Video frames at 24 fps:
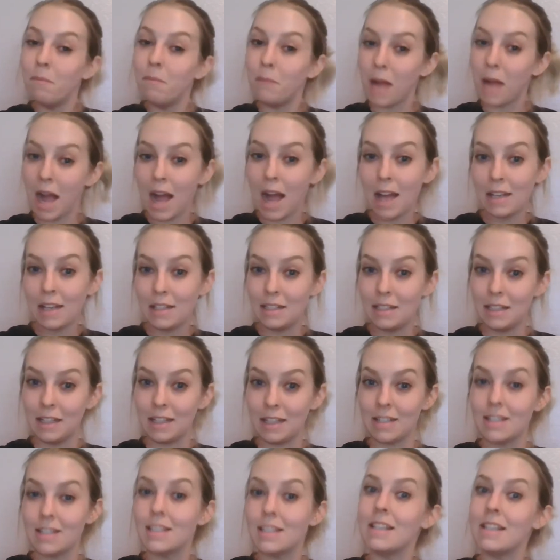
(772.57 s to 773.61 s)

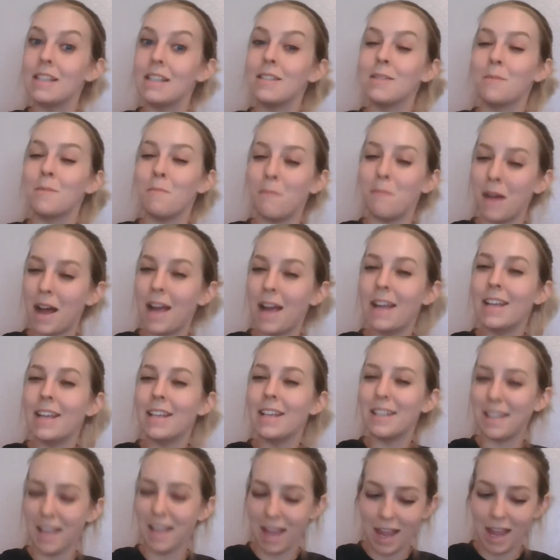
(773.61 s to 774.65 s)
Badness is my
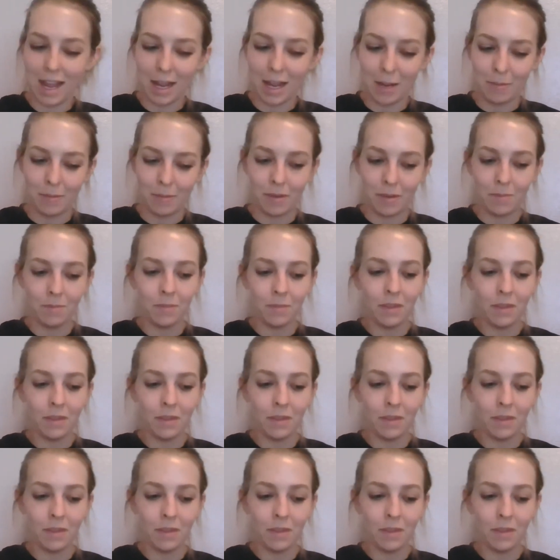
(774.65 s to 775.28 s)
game."